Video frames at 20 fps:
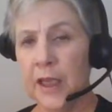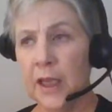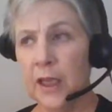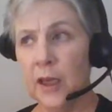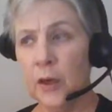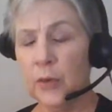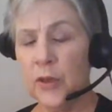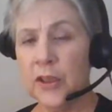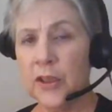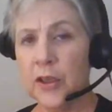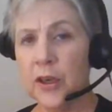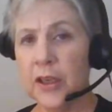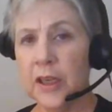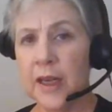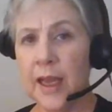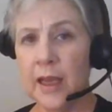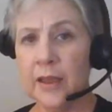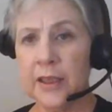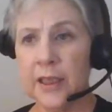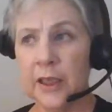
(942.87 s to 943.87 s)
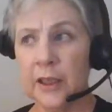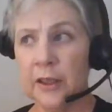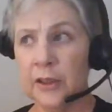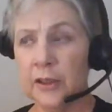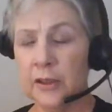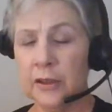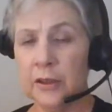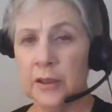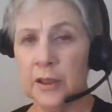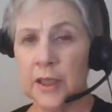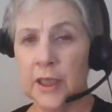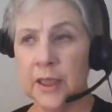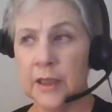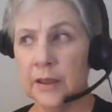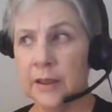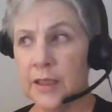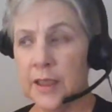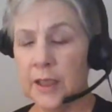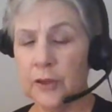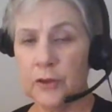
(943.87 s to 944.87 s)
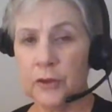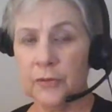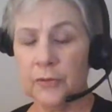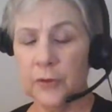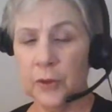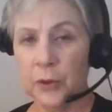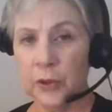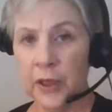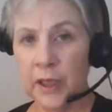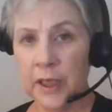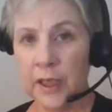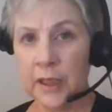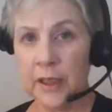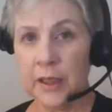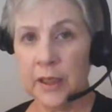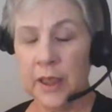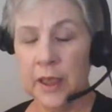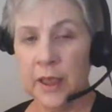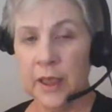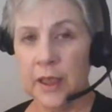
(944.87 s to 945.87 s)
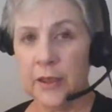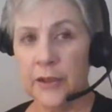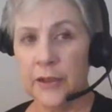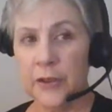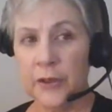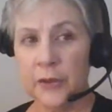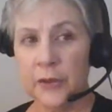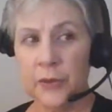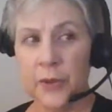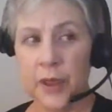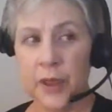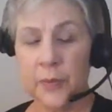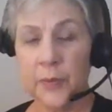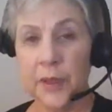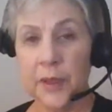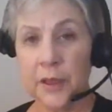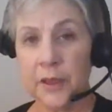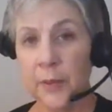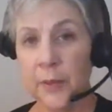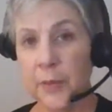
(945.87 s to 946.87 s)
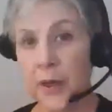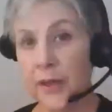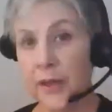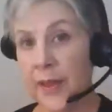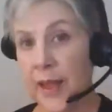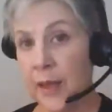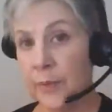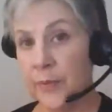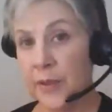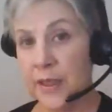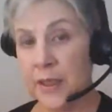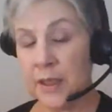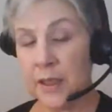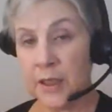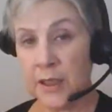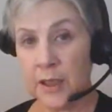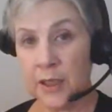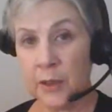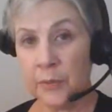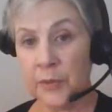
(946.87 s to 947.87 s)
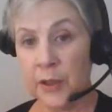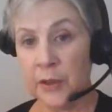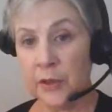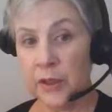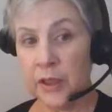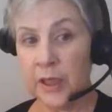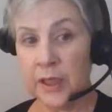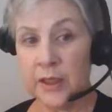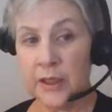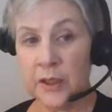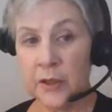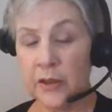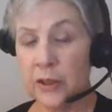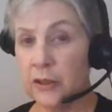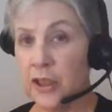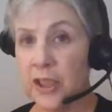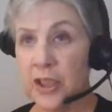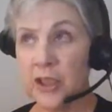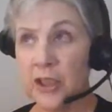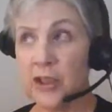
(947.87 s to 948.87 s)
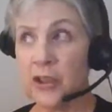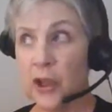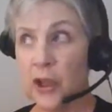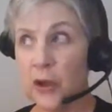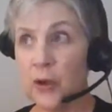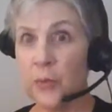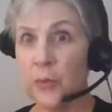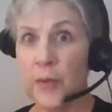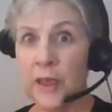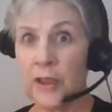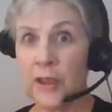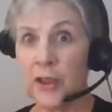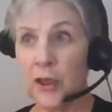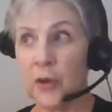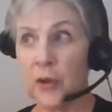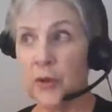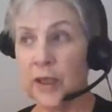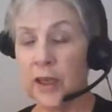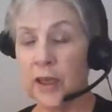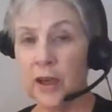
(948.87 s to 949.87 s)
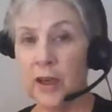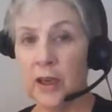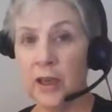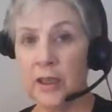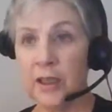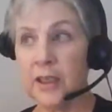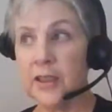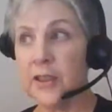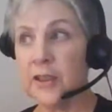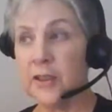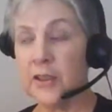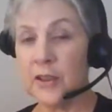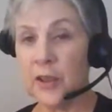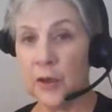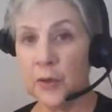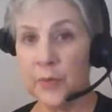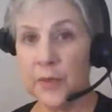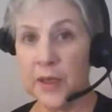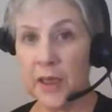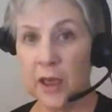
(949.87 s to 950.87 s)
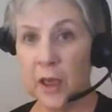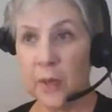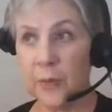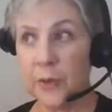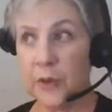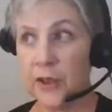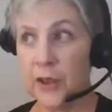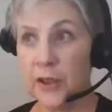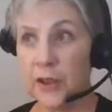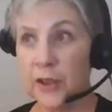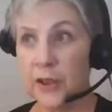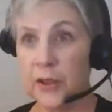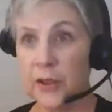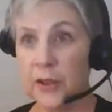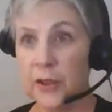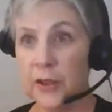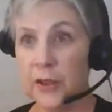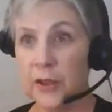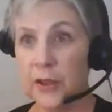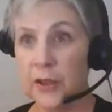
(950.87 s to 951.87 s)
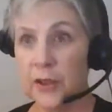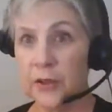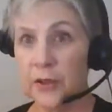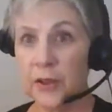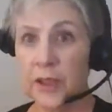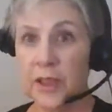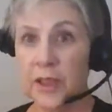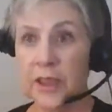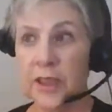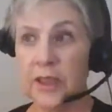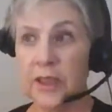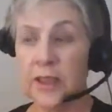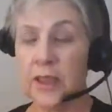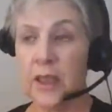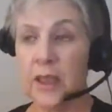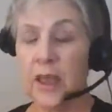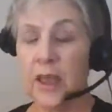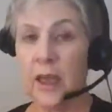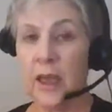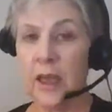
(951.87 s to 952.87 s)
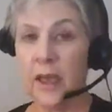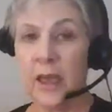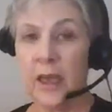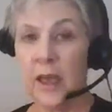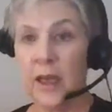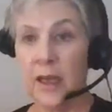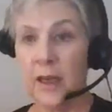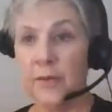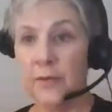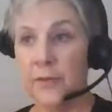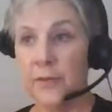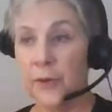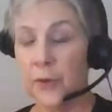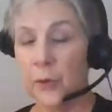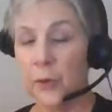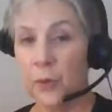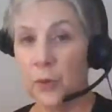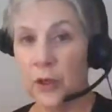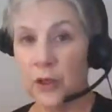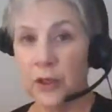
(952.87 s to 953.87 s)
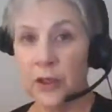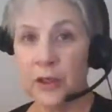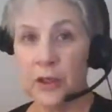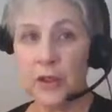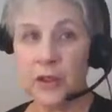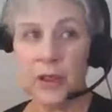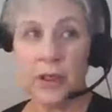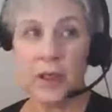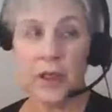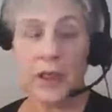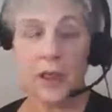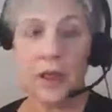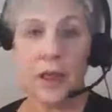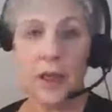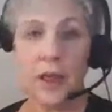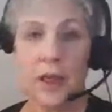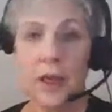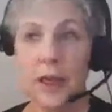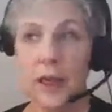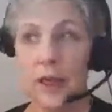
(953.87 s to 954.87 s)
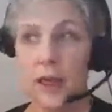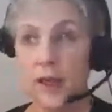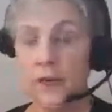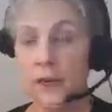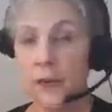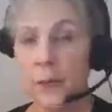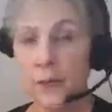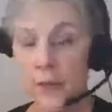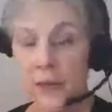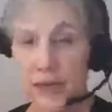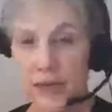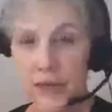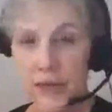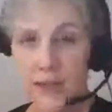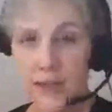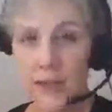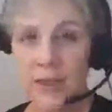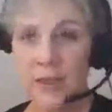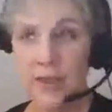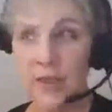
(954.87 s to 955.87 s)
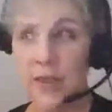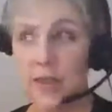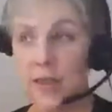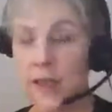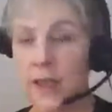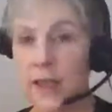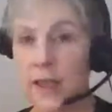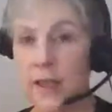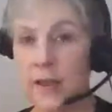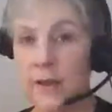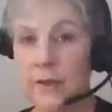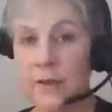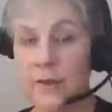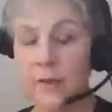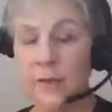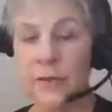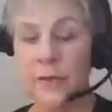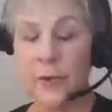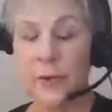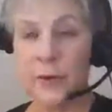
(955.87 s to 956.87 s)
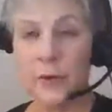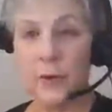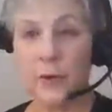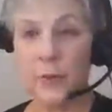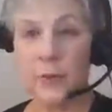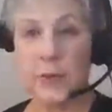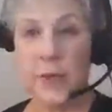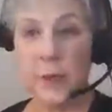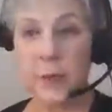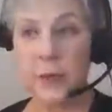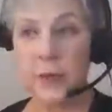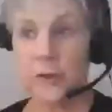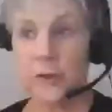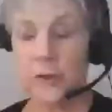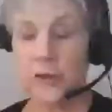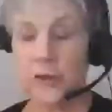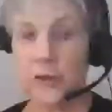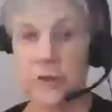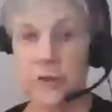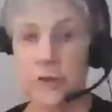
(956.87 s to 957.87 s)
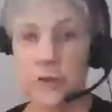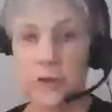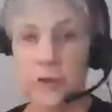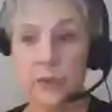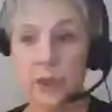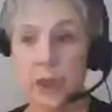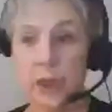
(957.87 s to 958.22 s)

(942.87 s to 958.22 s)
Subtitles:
we're starting out here in Central Florida to build upon that business community. So there's just so much going on, so many opportunities for work, for business, and for people to